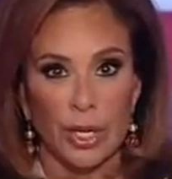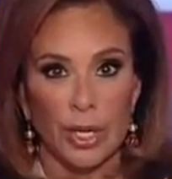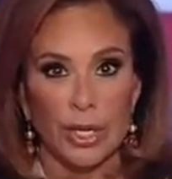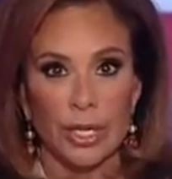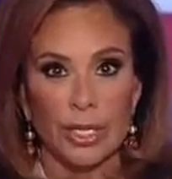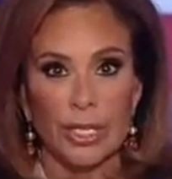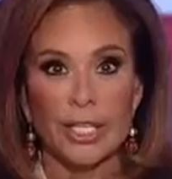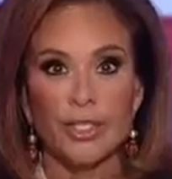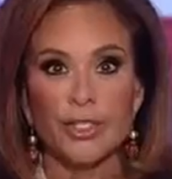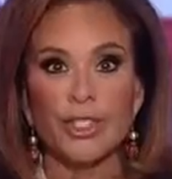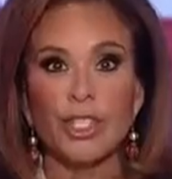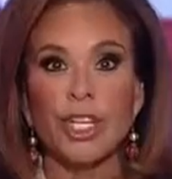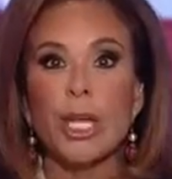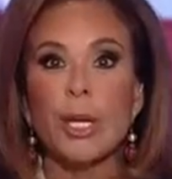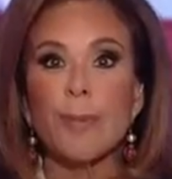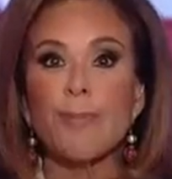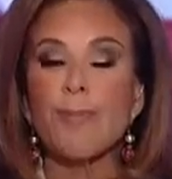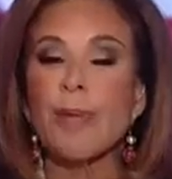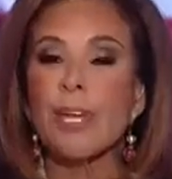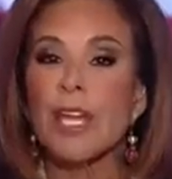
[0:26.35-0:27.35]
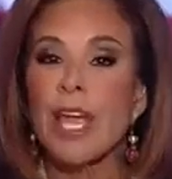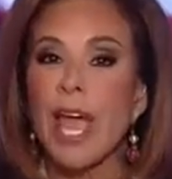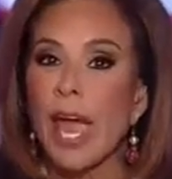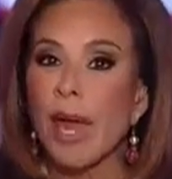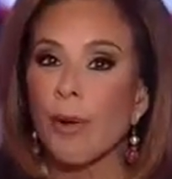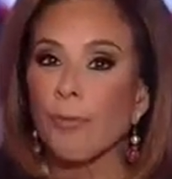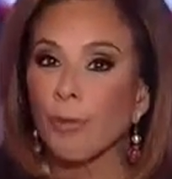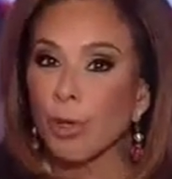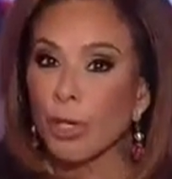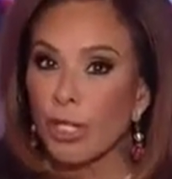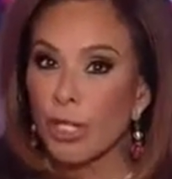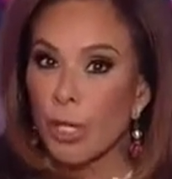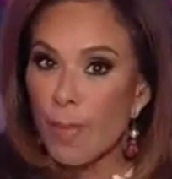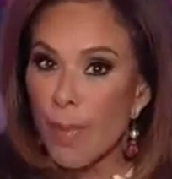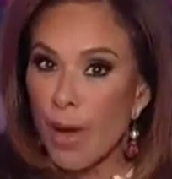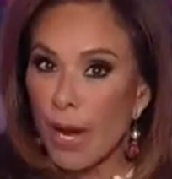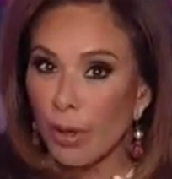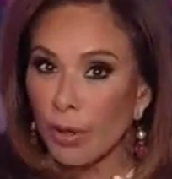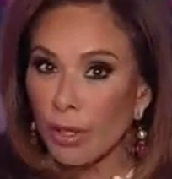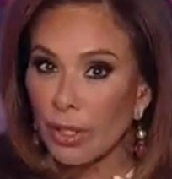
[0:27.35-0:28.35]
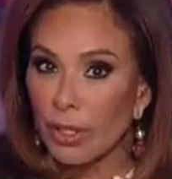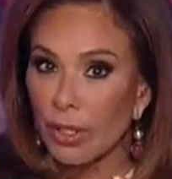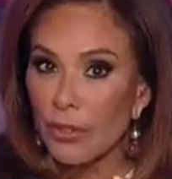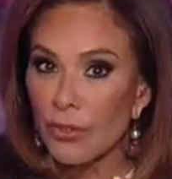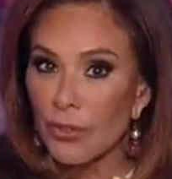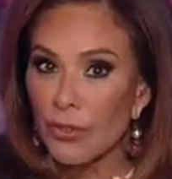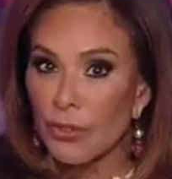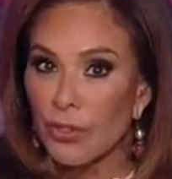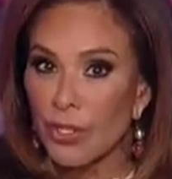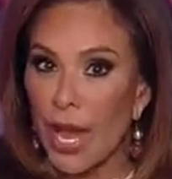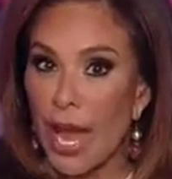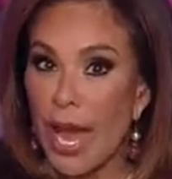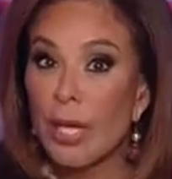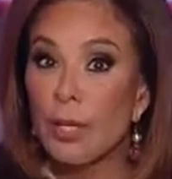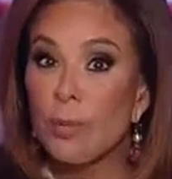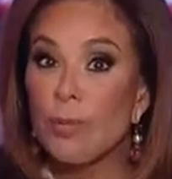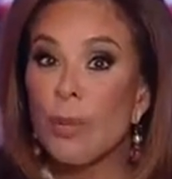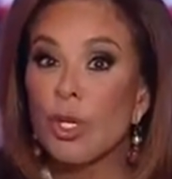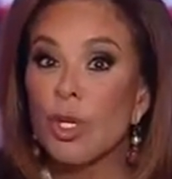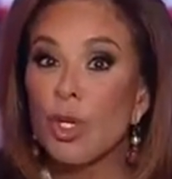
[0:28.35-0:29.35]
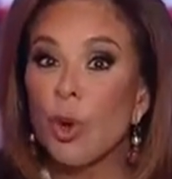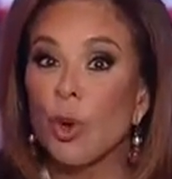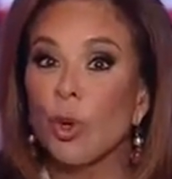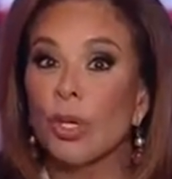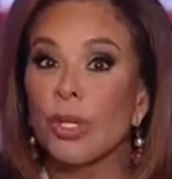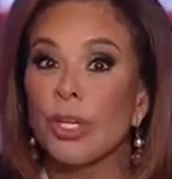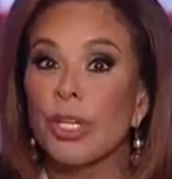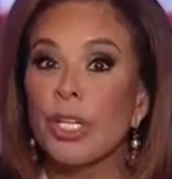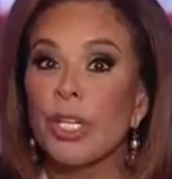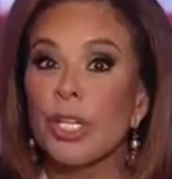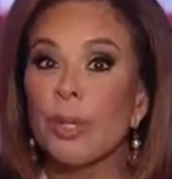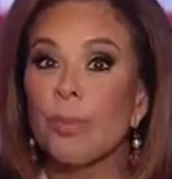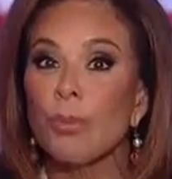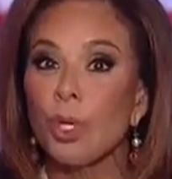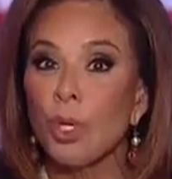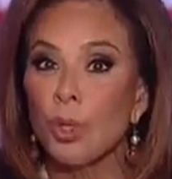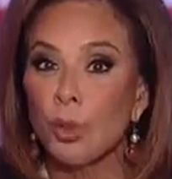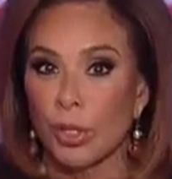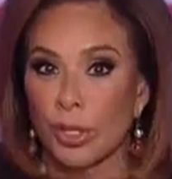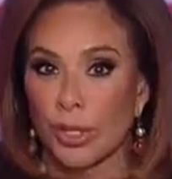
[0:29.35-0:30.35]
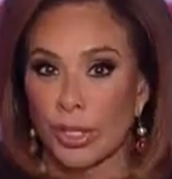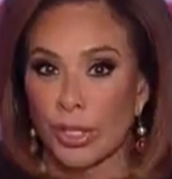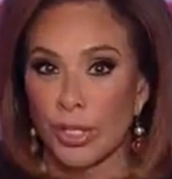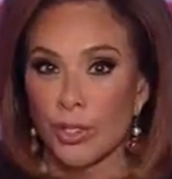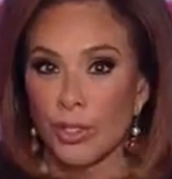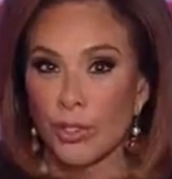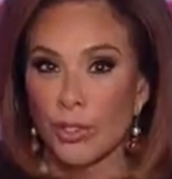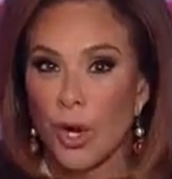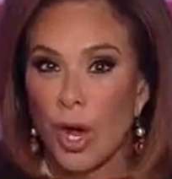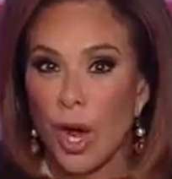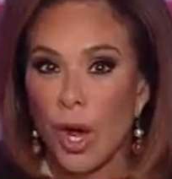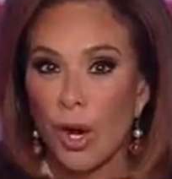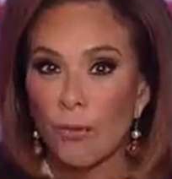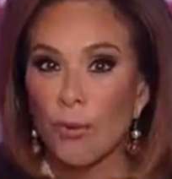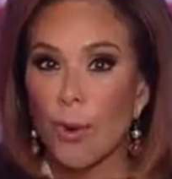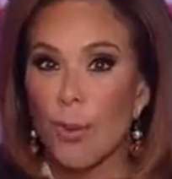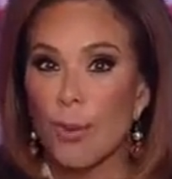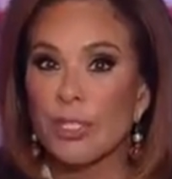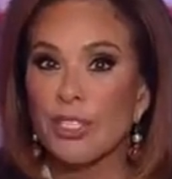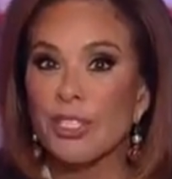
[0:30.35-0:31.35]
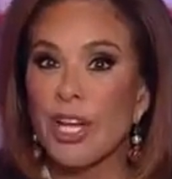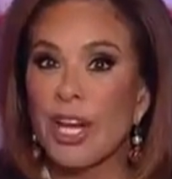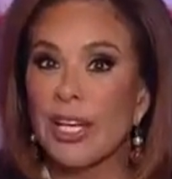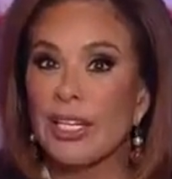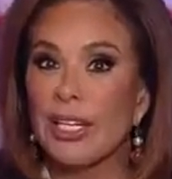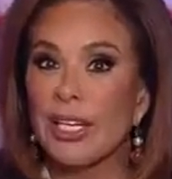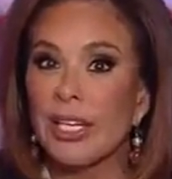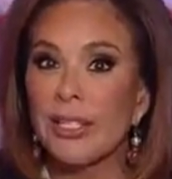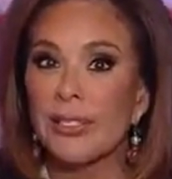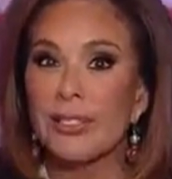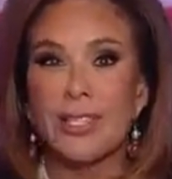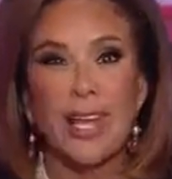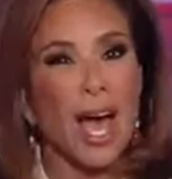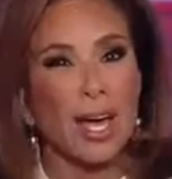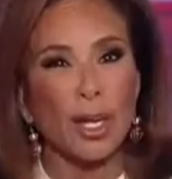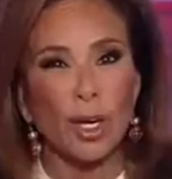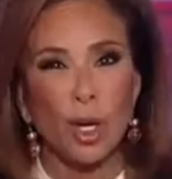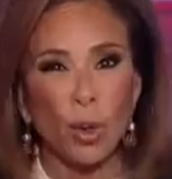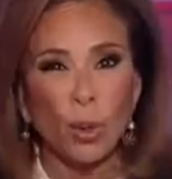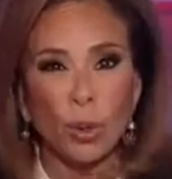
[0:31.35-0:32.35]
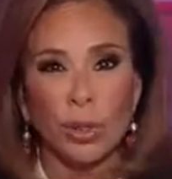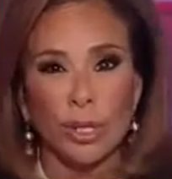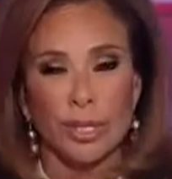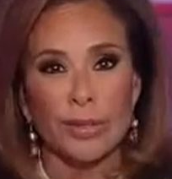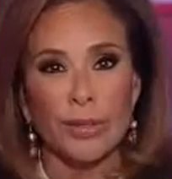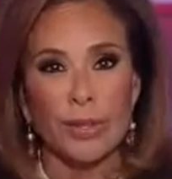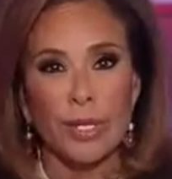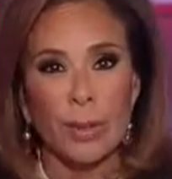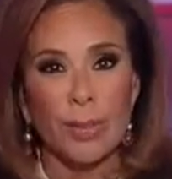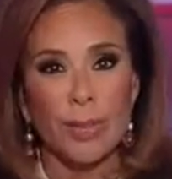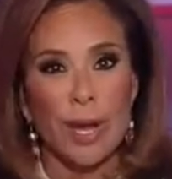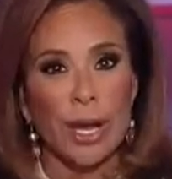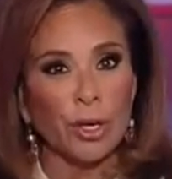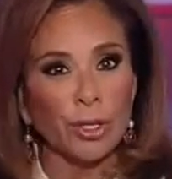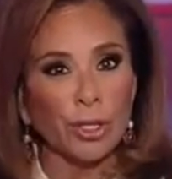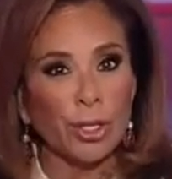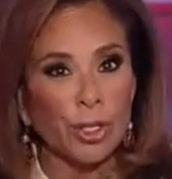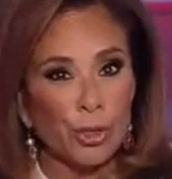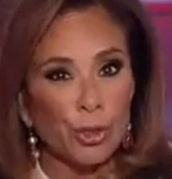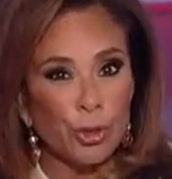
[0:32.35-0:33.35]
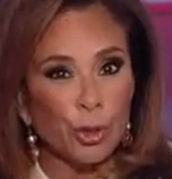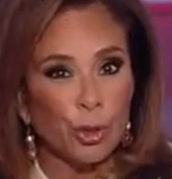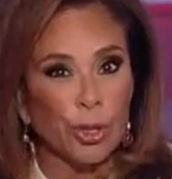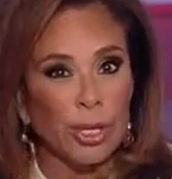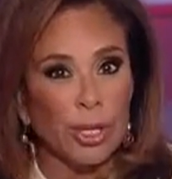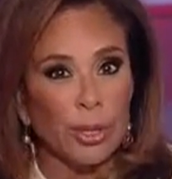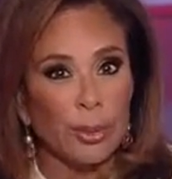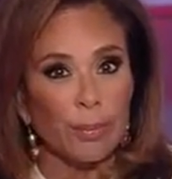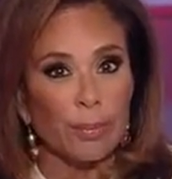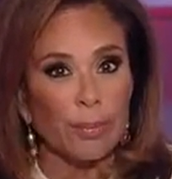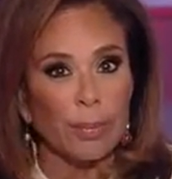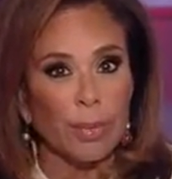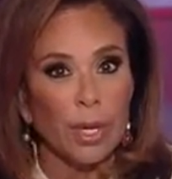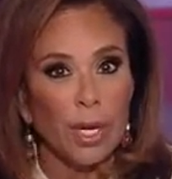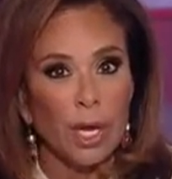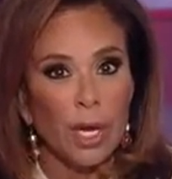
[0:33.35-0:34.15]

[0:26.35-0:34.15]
It is keeping African Americans and minority communities from attaining not only the American dream,